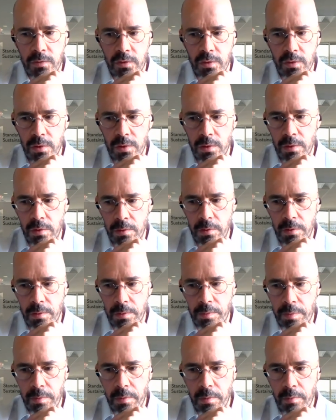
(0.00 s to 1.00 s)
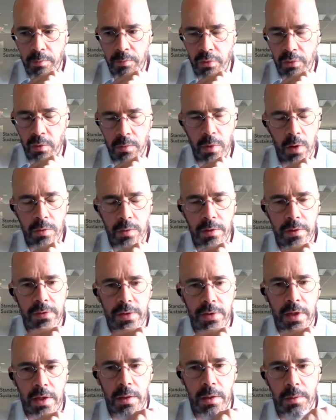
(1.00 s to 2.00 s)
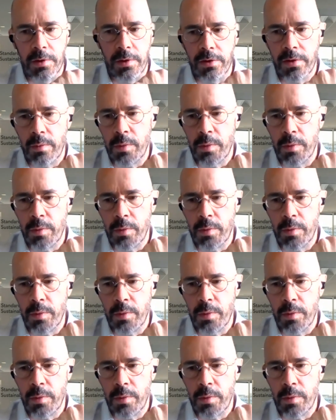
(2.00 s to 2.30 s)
to promote these activities.